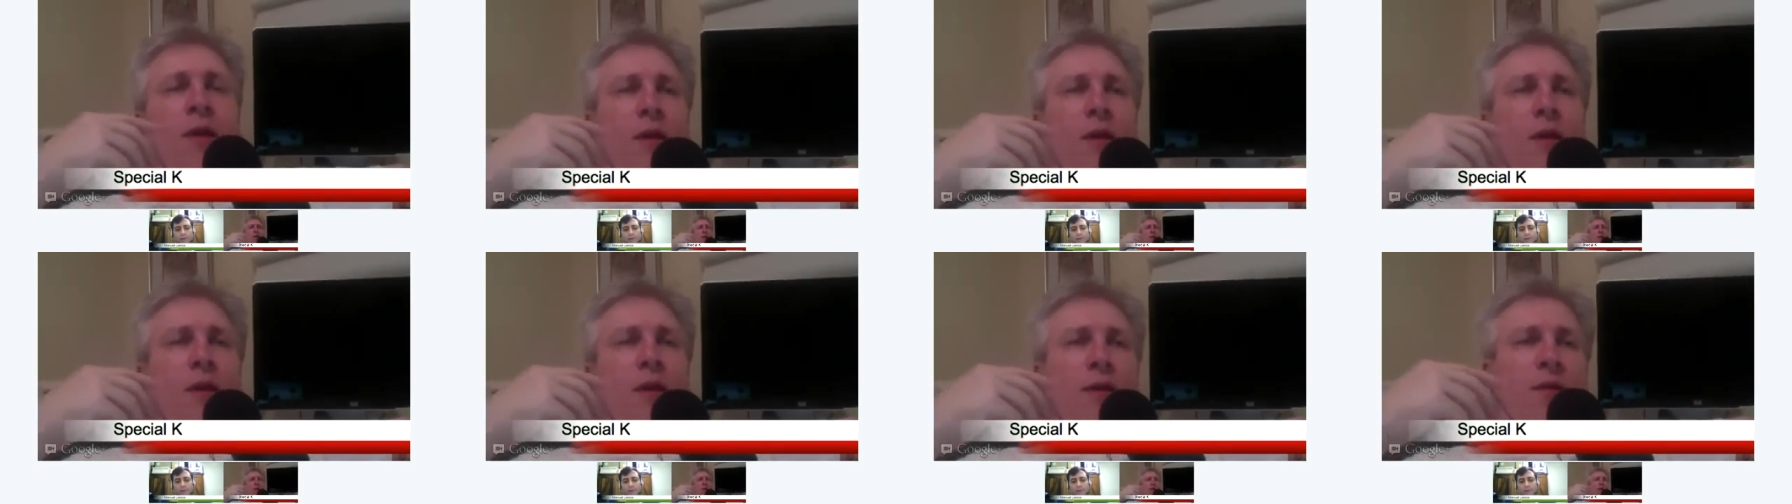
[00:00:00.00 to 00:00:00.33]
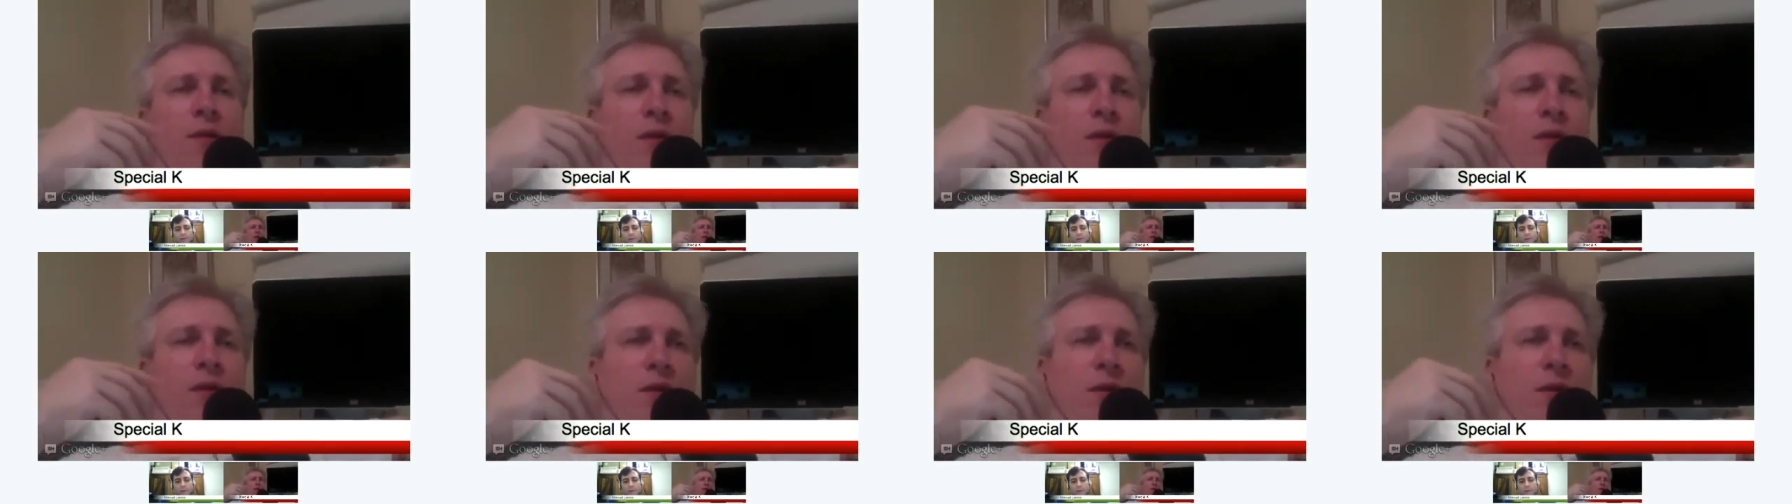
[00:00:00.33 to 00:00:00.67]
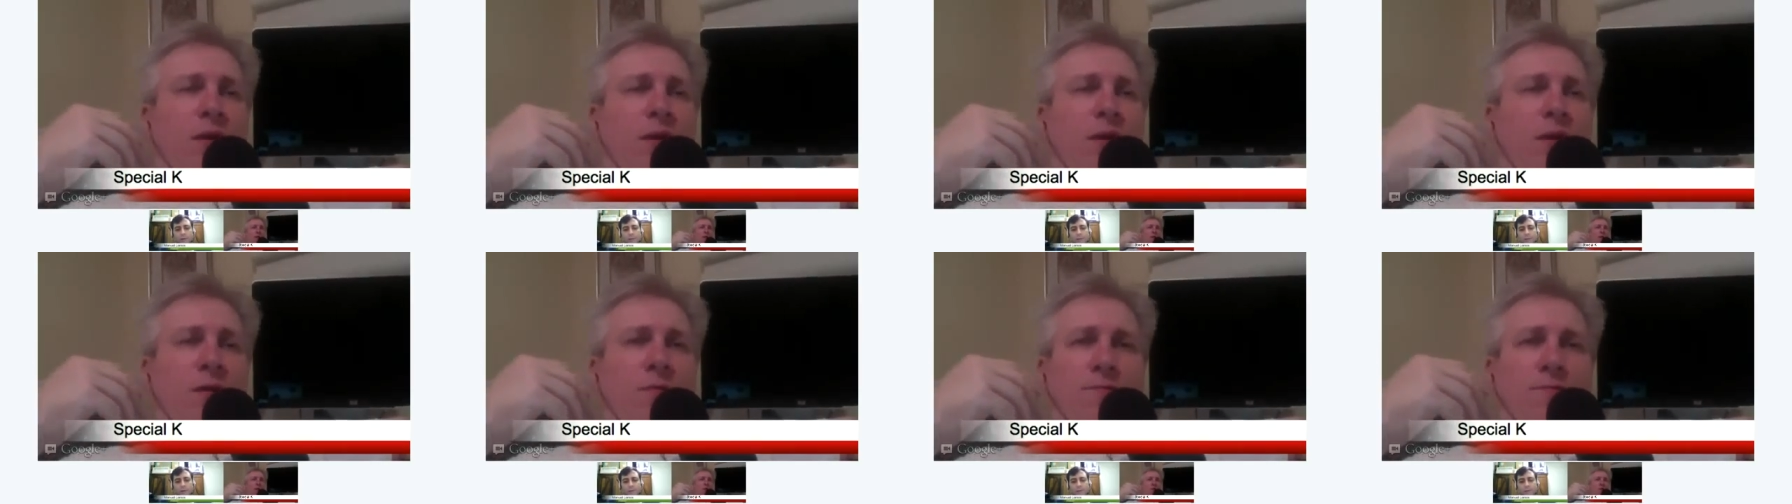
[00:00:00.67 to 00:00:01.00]

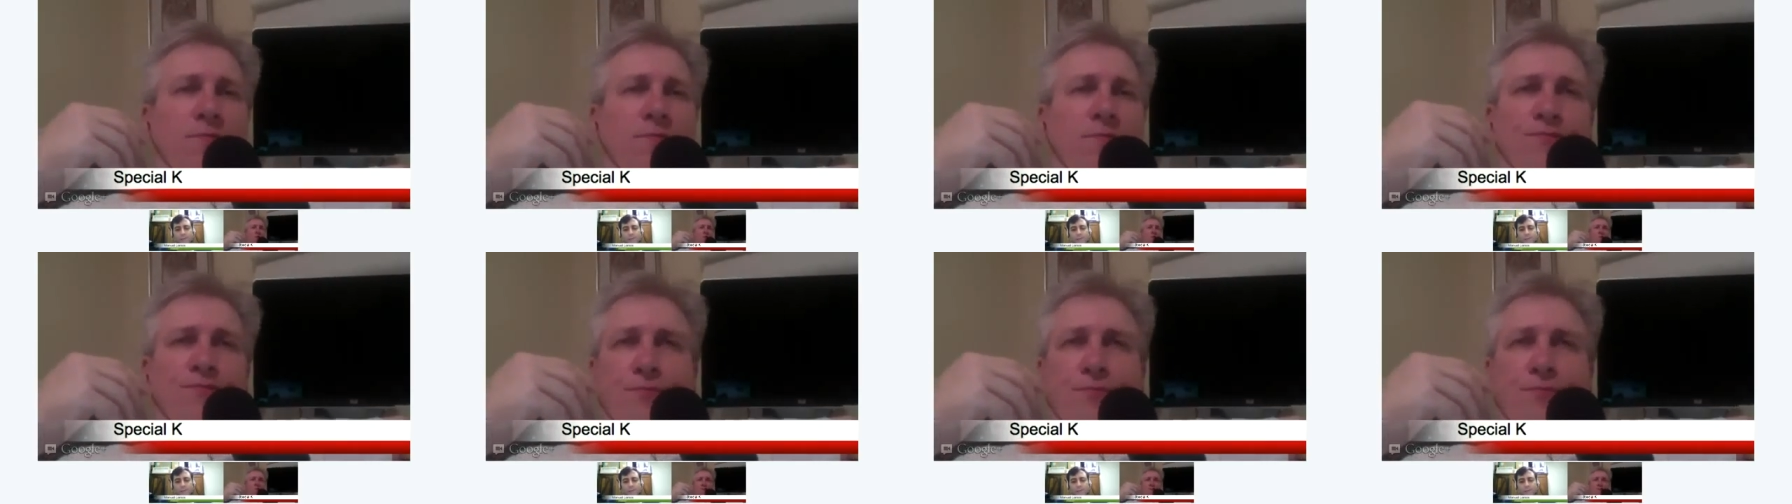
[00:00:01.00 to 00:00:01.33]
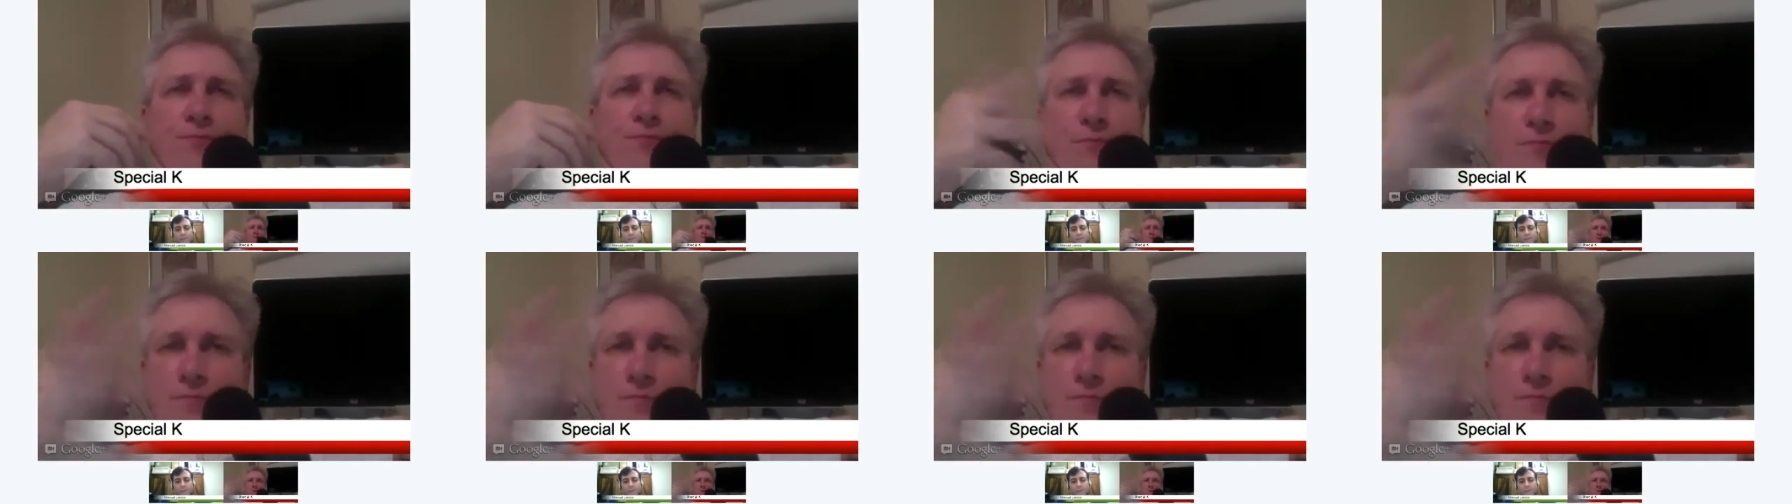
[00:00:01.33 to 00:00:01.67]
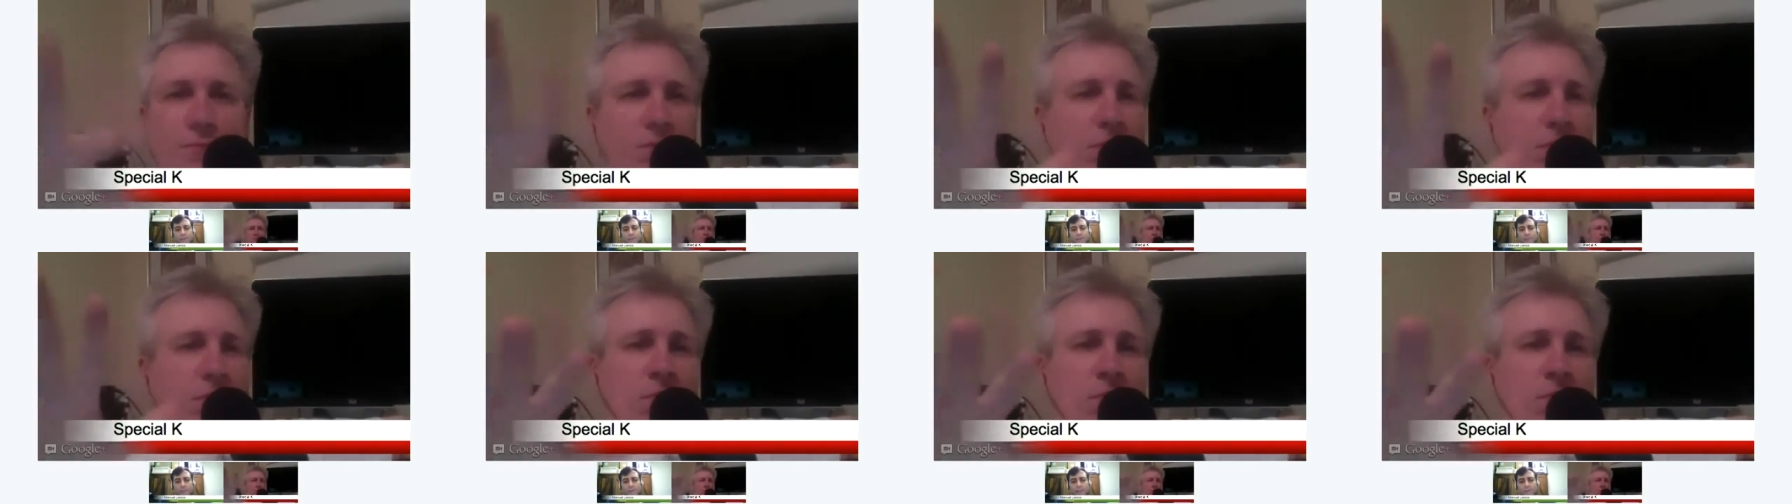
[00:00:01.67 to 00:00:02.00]
the
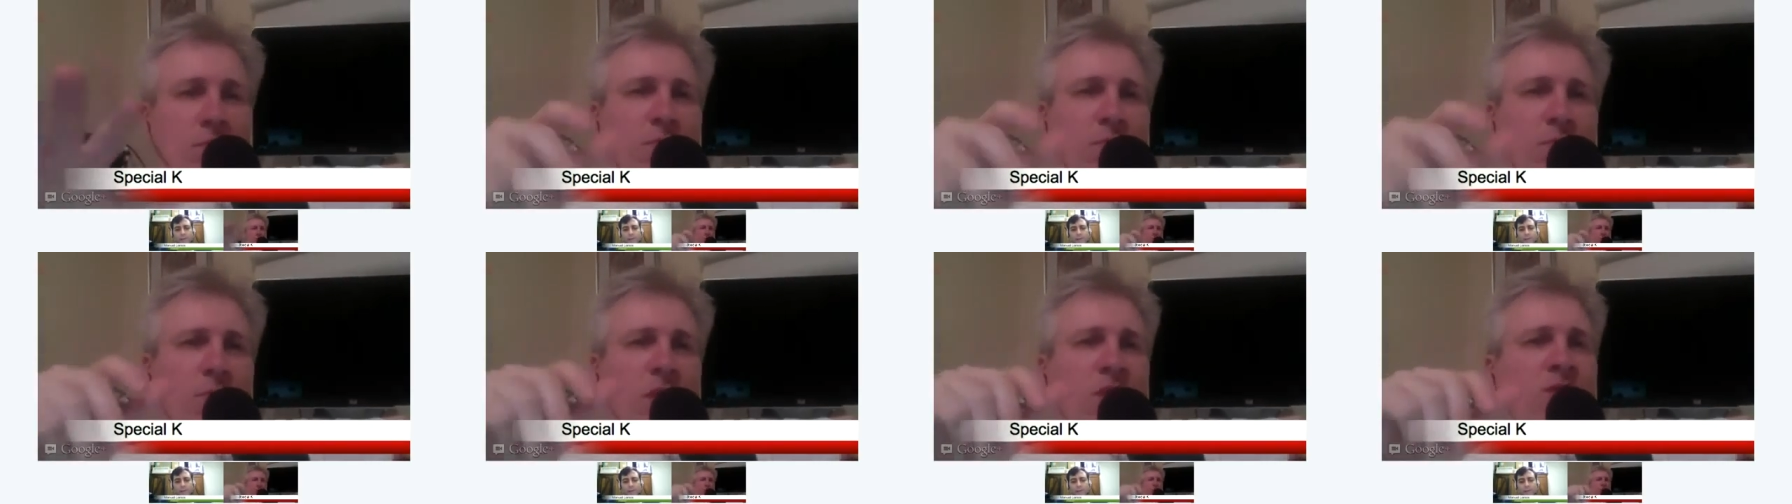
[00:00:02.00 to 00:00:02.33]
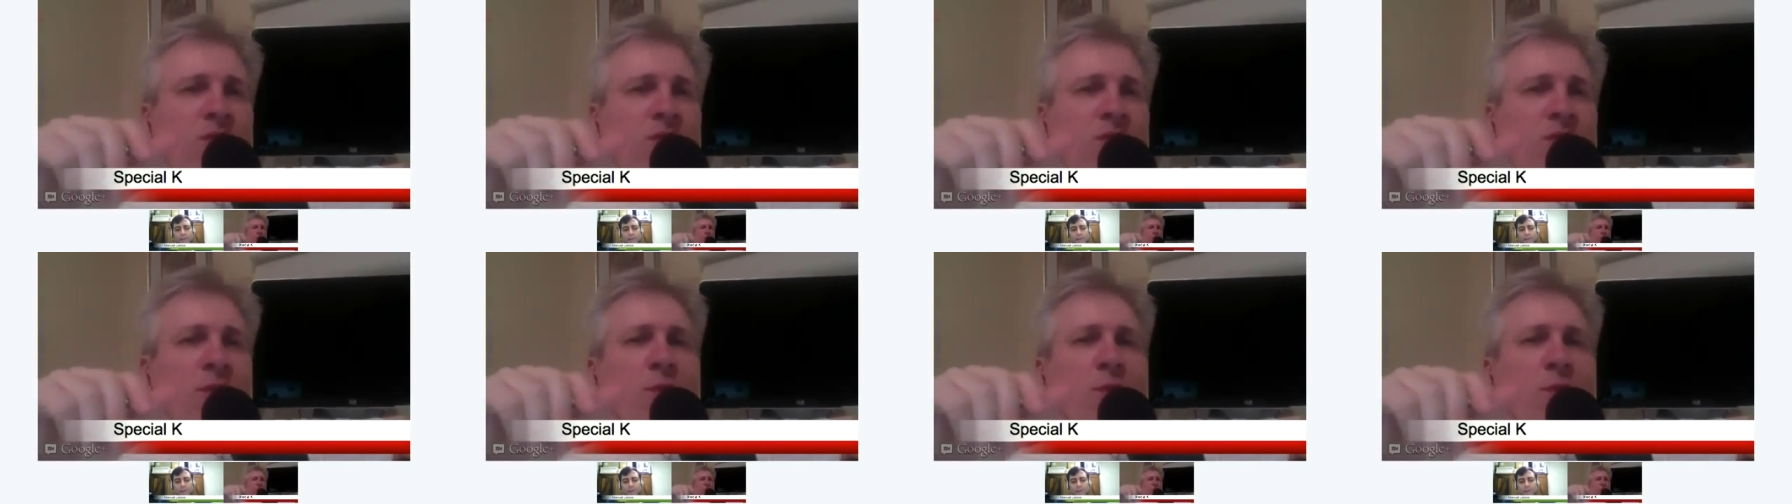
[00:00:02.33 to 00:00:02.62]
some of the